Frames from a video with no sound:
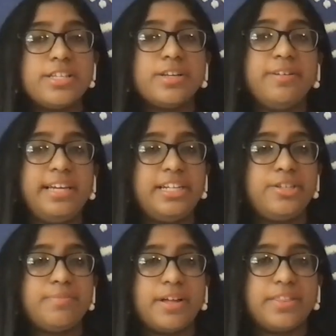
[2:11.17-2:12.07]
So
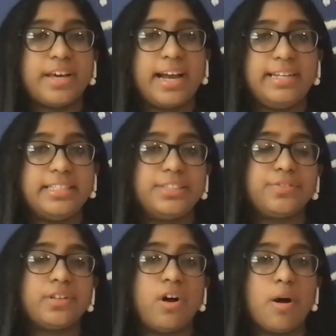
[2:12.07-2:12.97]
each month, Kindness
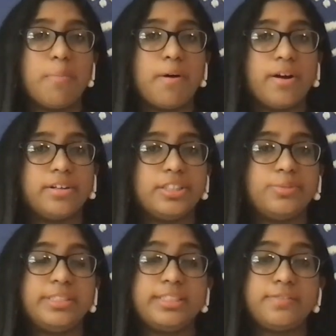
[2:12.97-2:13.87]
for All partners
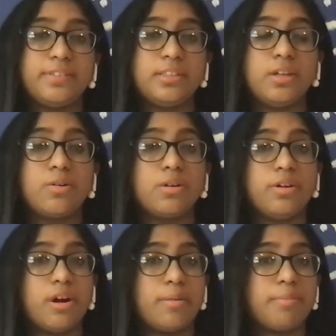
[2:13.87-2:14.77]
with different local
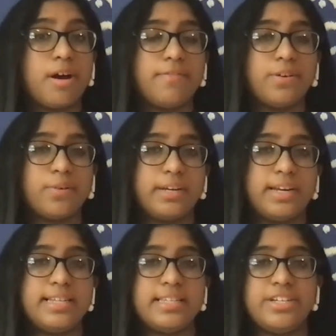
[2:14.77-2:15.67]
nonprofit
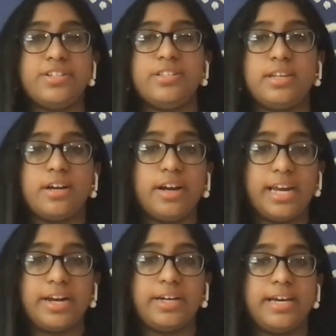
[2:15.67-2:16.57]
organizations in our
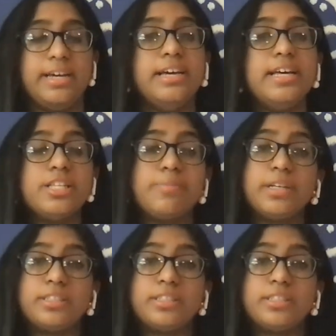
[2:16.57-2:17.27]
area to bring